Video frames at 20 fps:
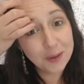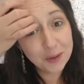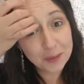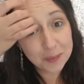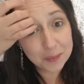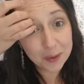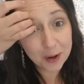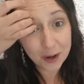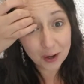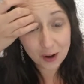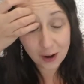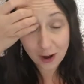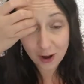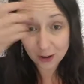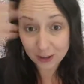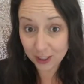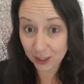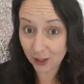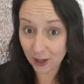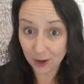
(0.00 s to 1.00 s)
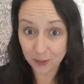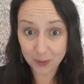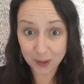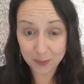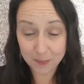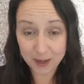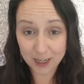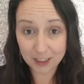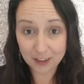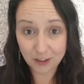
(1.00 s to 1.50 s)
I went to an amusement park
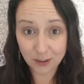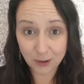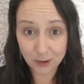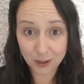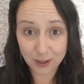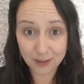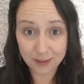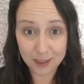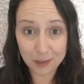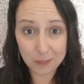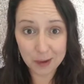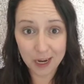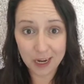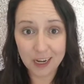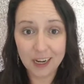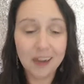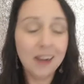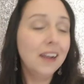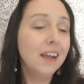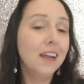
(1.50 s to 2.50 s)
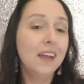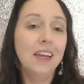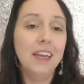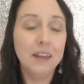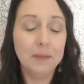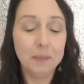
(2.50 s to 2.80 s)
all day long with my students and